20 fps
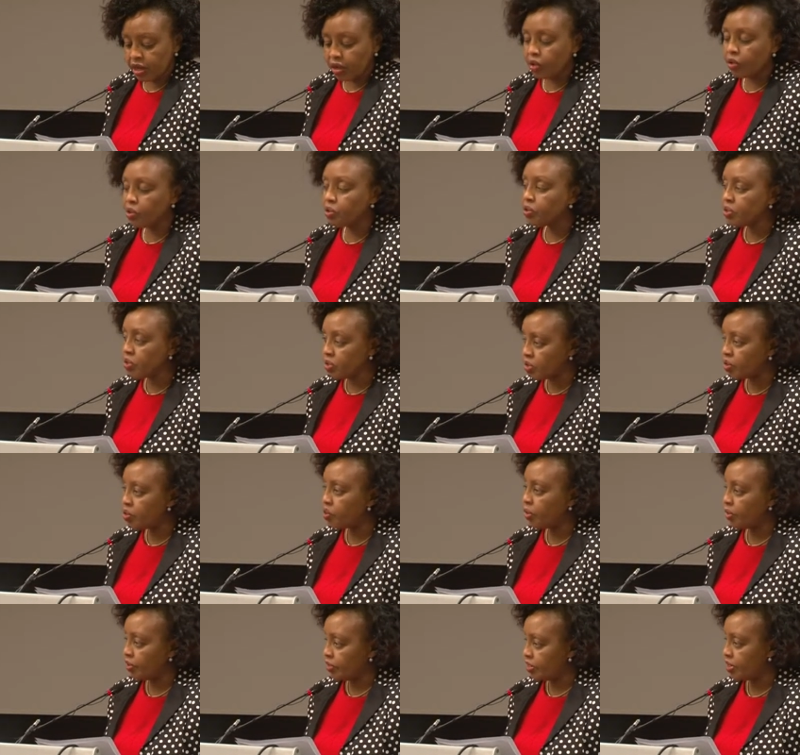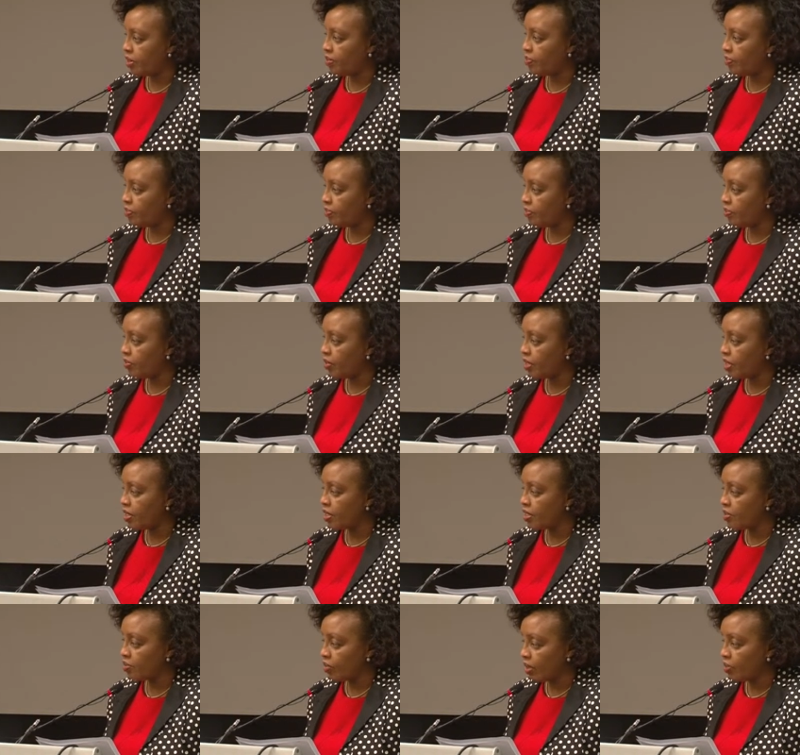Cruise tourism
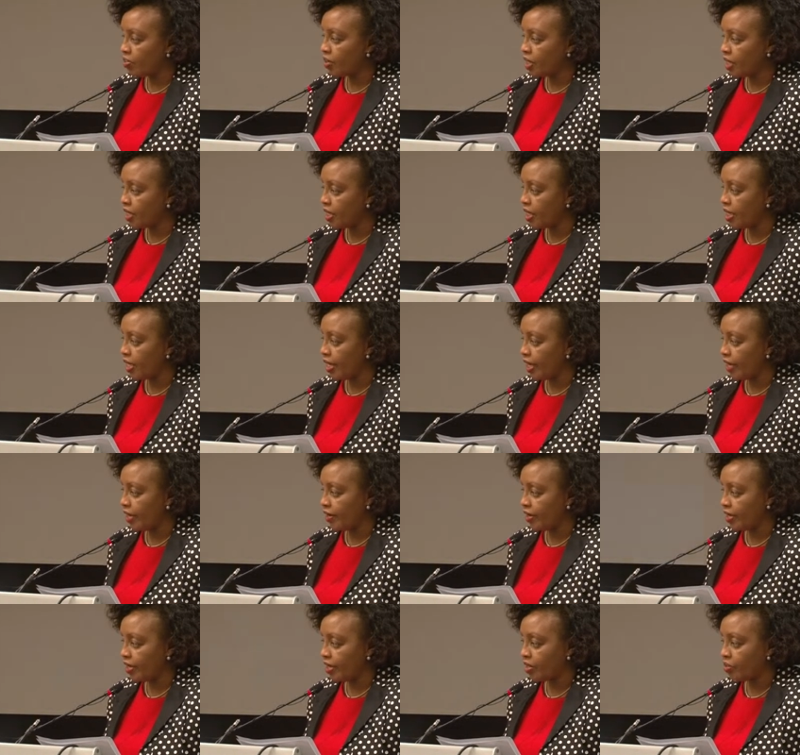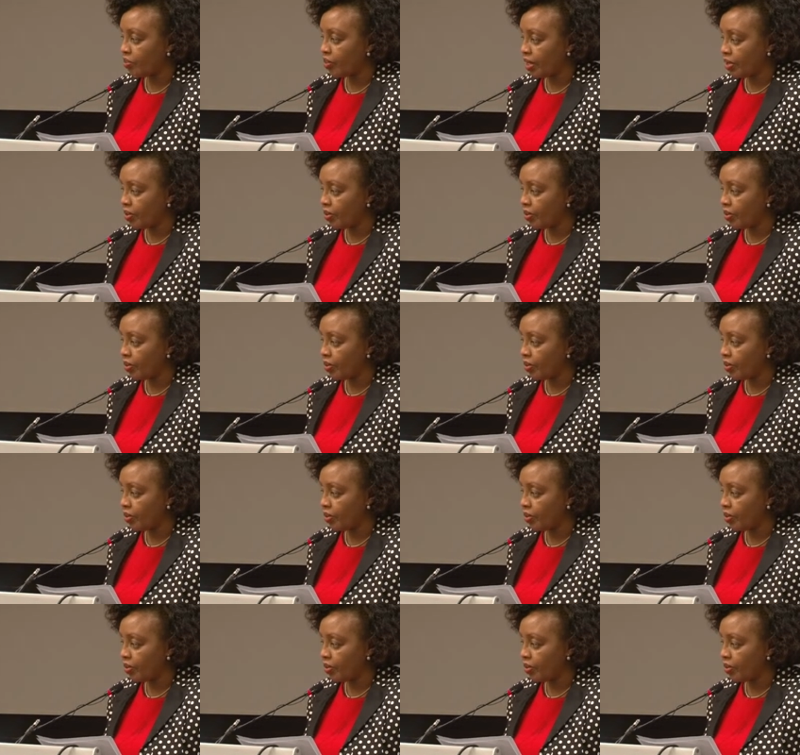is one particular area that we're